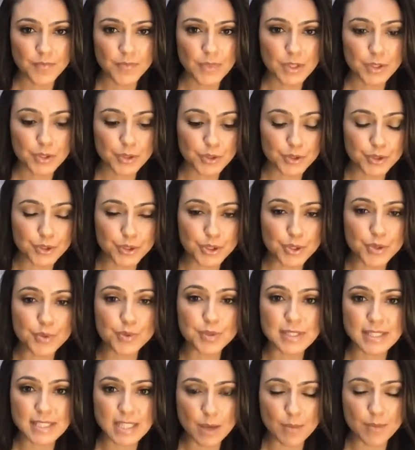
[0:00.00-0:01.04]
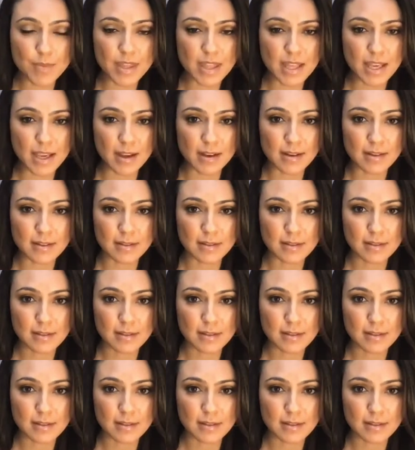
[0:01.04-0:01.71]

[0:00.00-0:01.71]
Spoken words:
to do something.